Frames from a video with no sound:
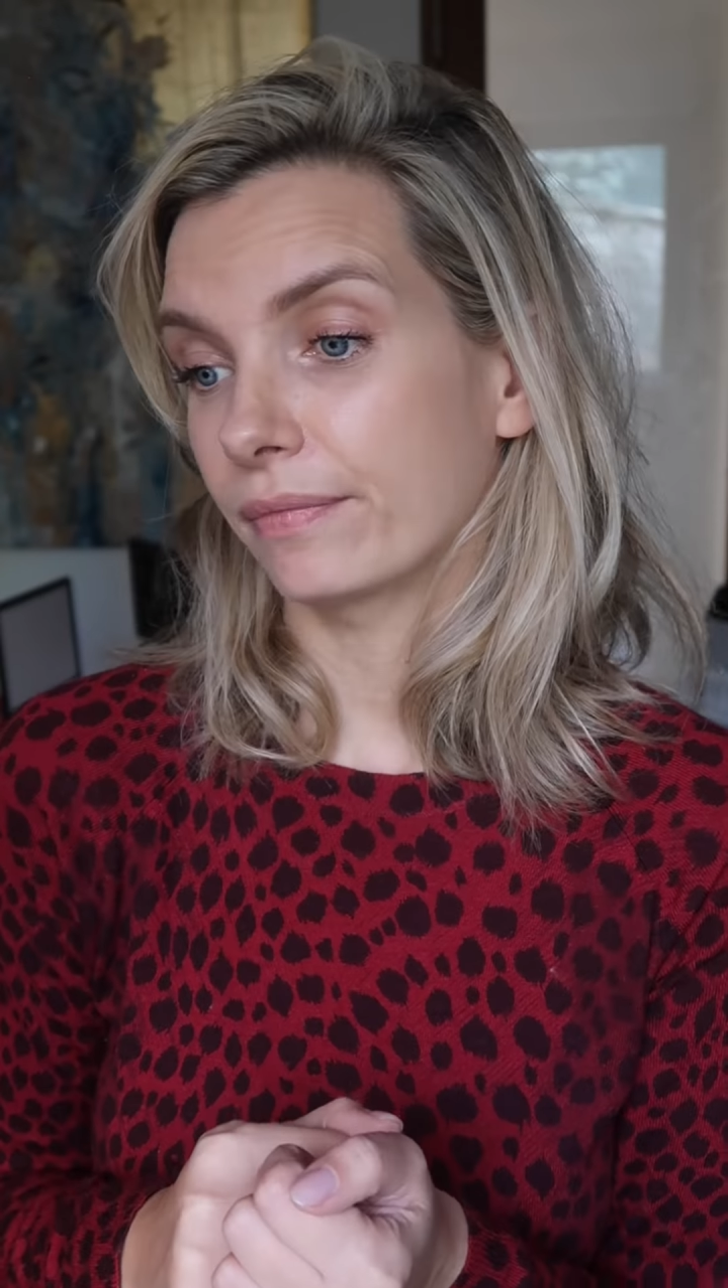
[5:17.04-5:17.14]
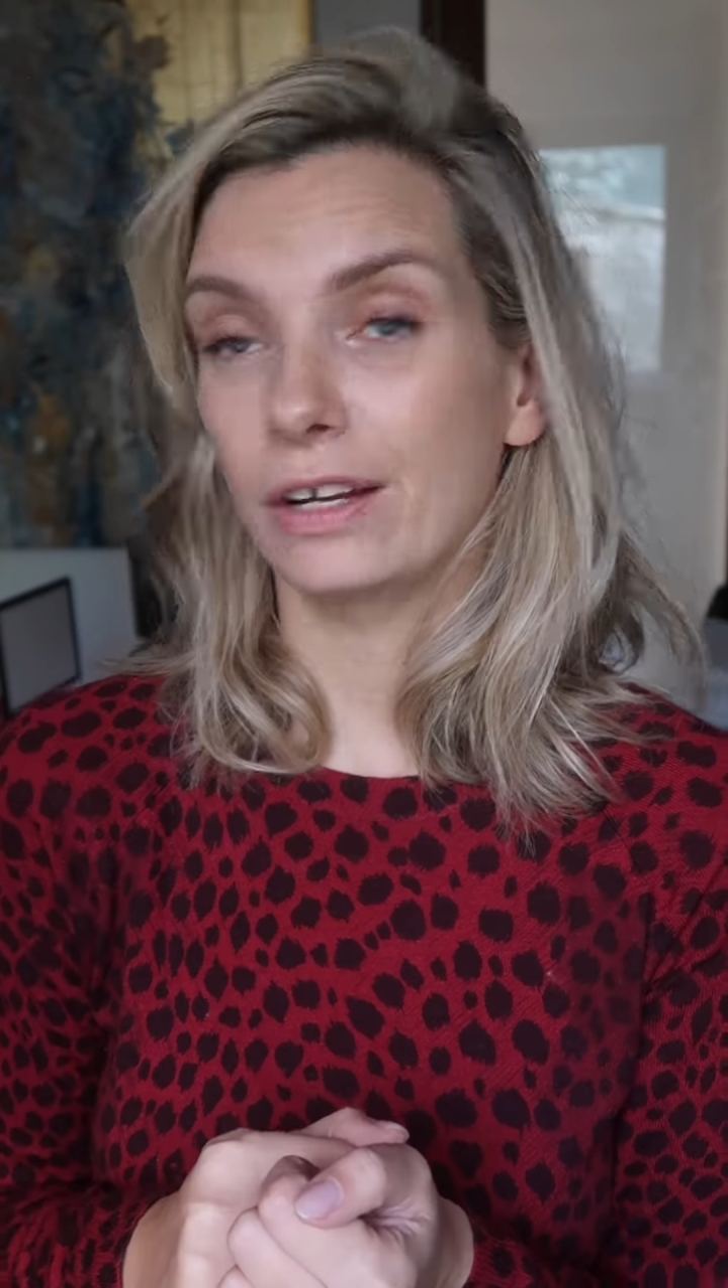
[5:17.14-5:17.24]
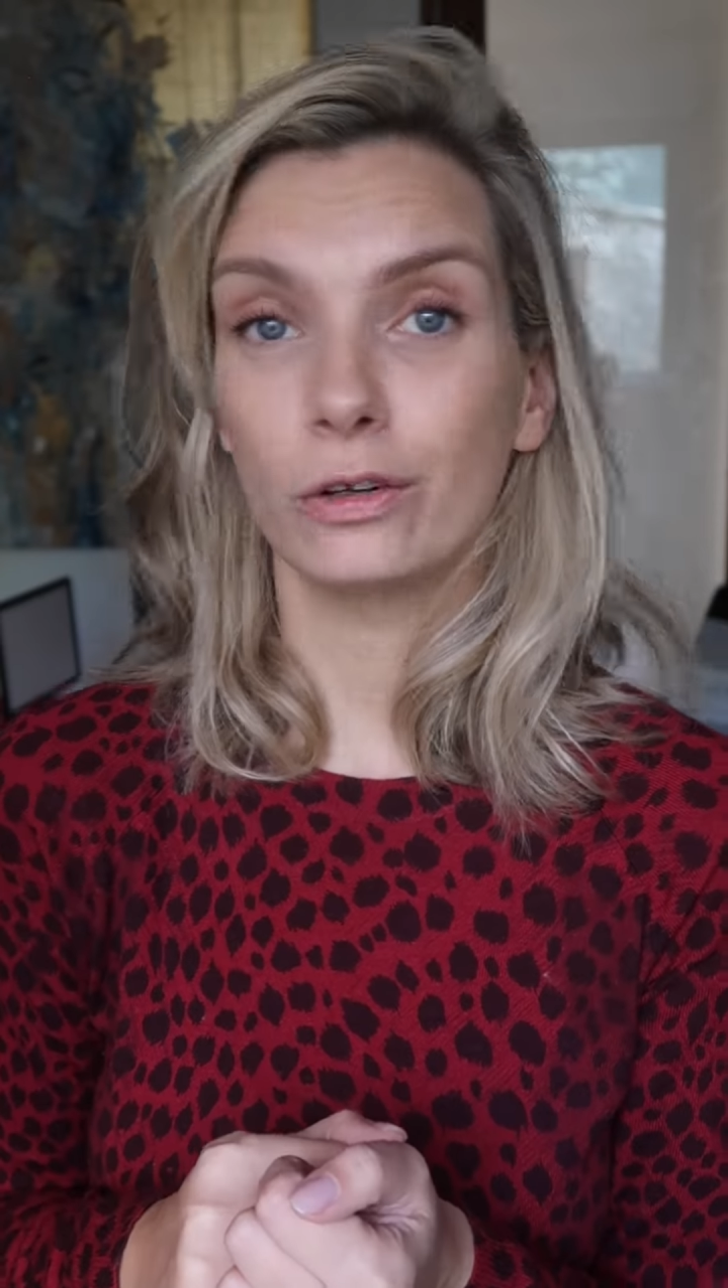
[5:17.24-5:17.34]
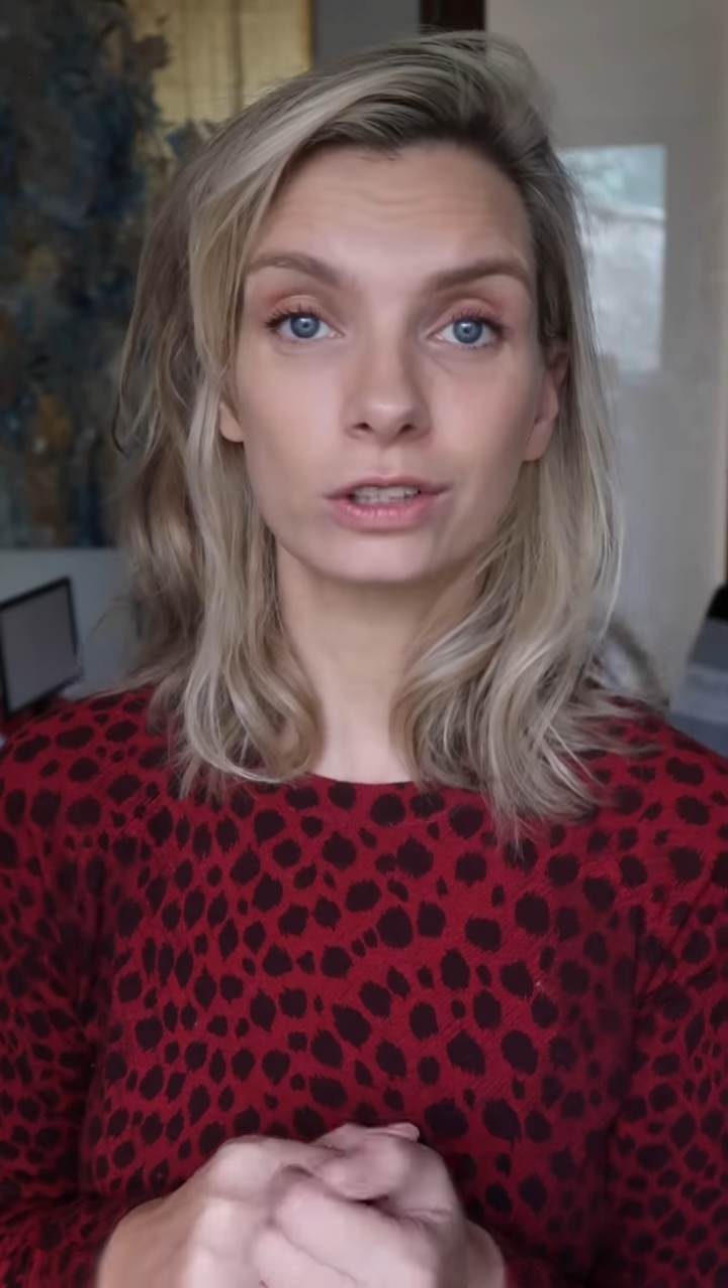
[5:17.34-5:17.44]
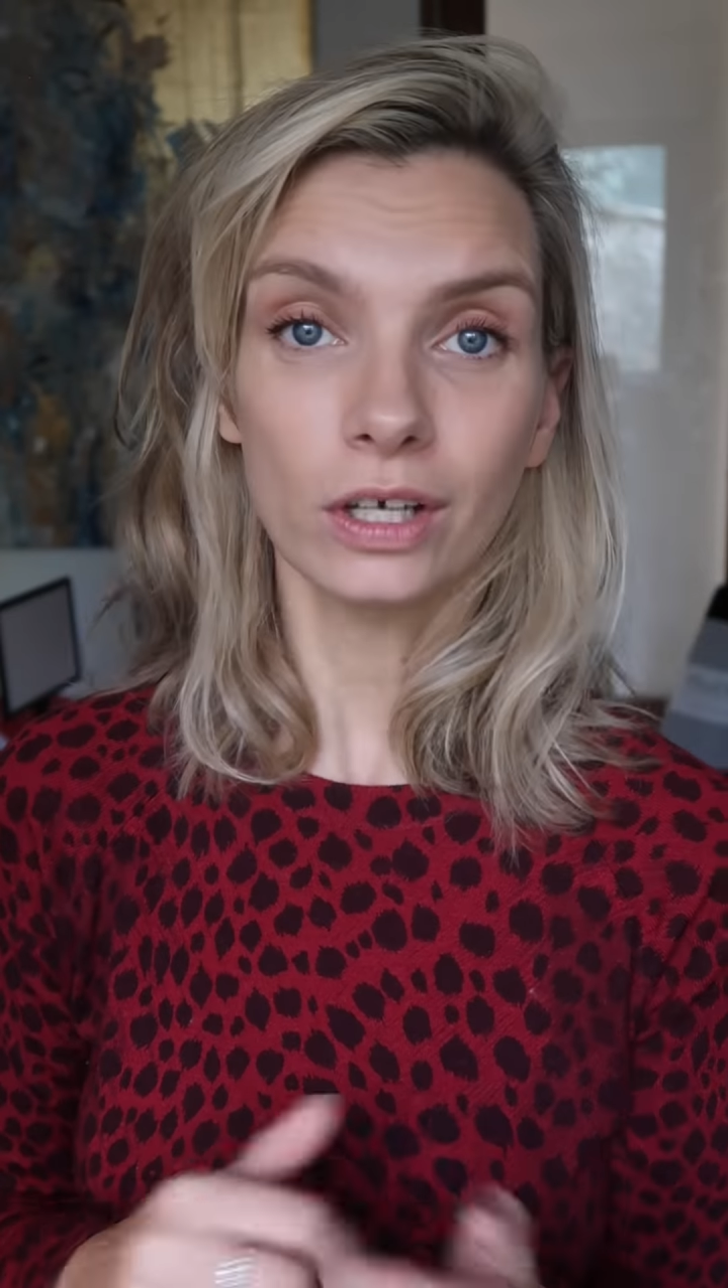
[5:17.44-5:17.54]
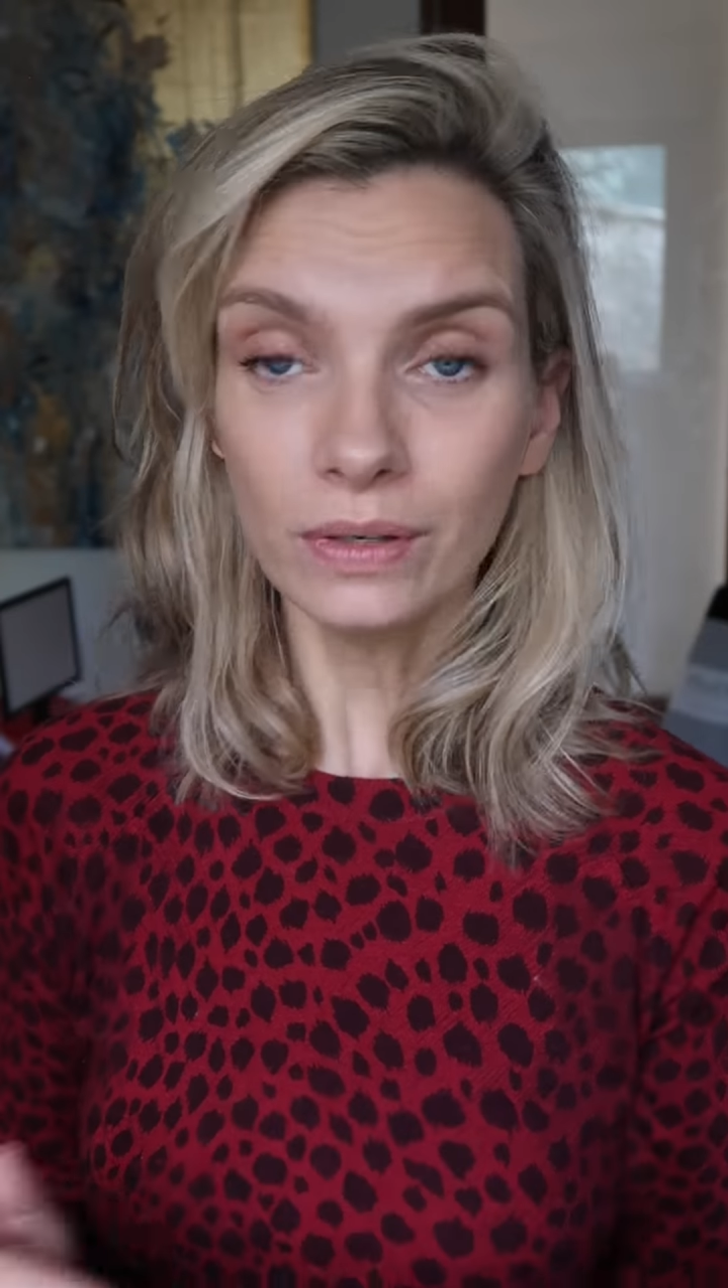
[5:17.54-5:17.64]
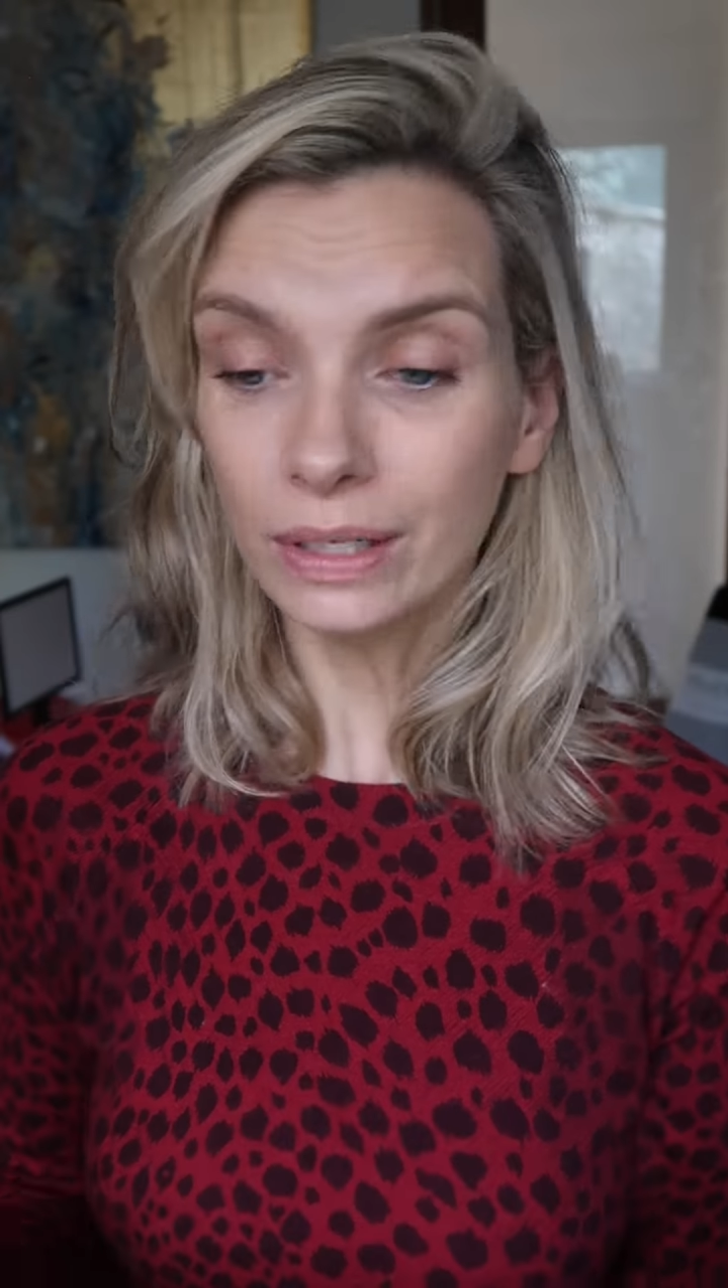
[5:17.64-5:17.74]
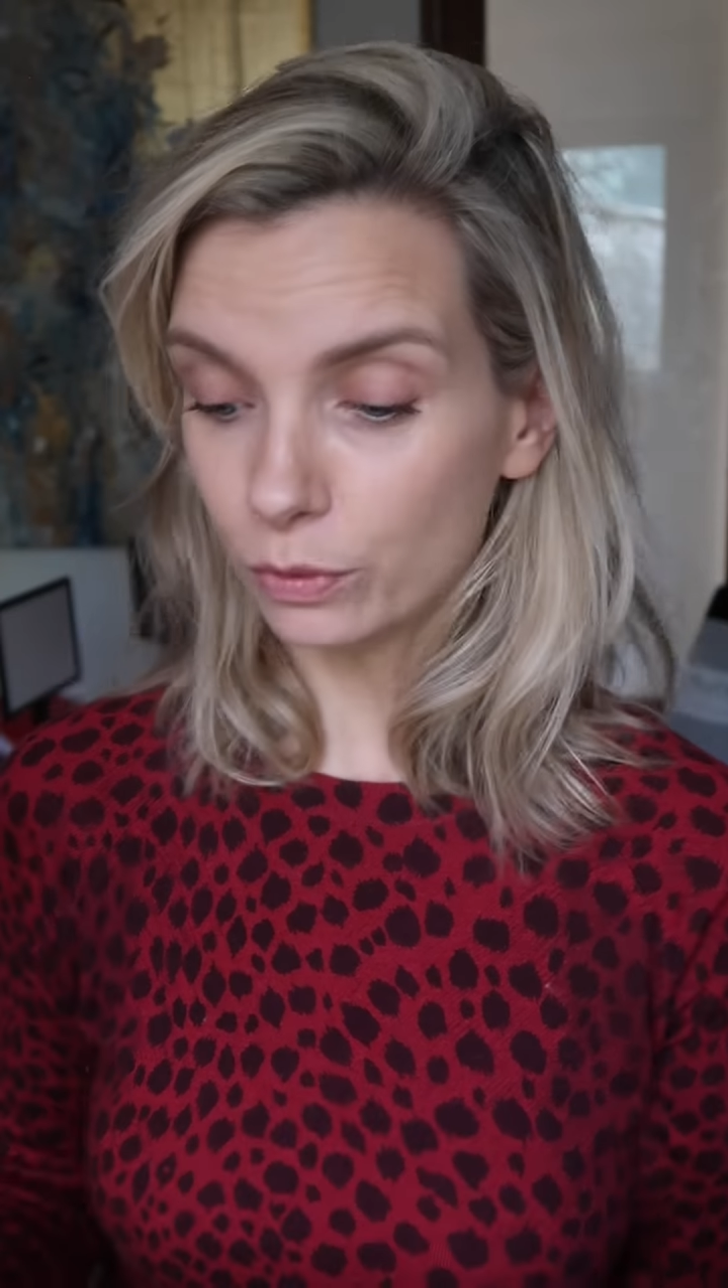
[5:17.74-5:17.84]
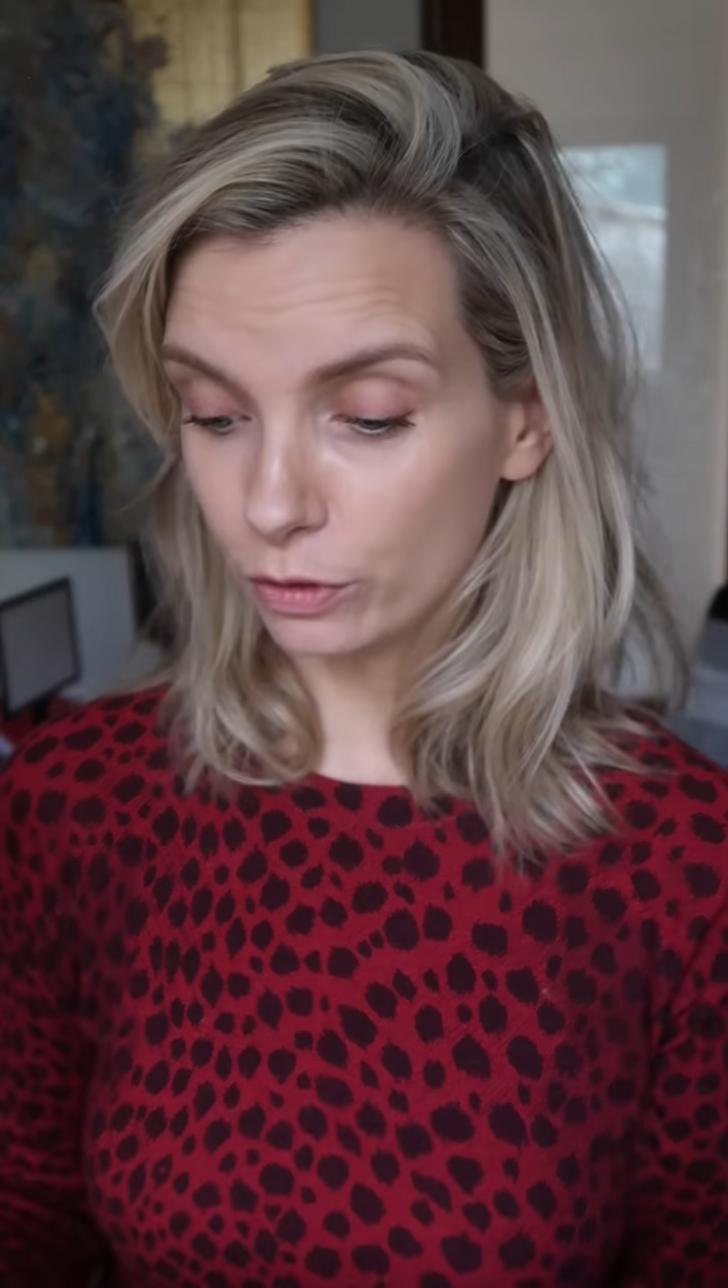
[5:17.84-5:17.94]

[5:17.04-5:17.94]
and not only will